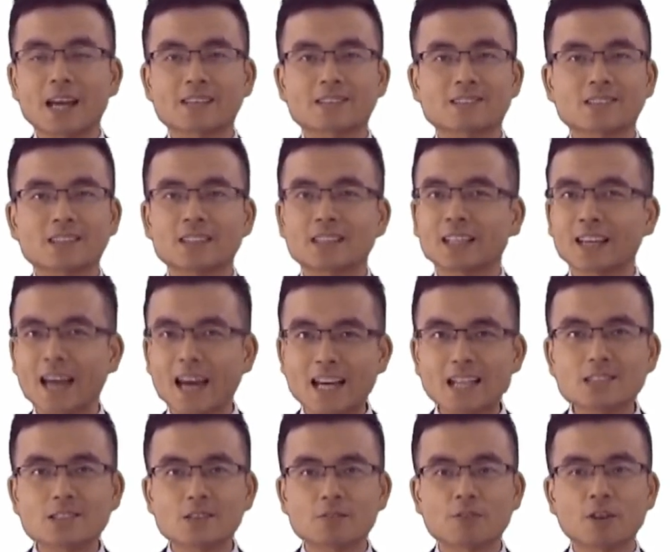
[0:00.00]
exceeding
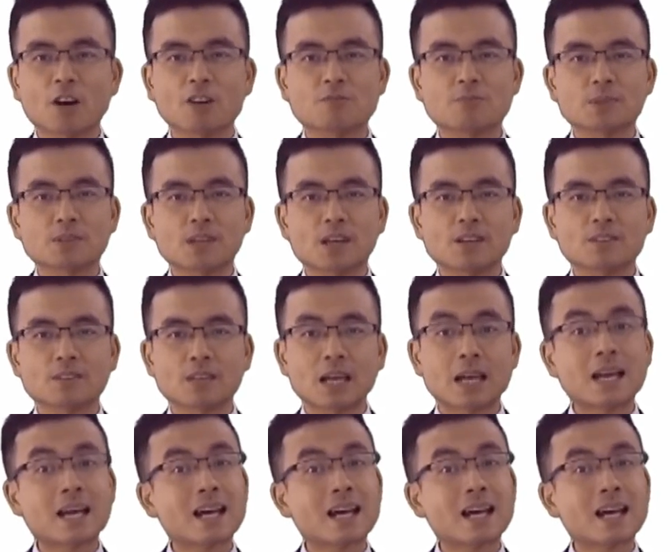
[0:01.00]
85%,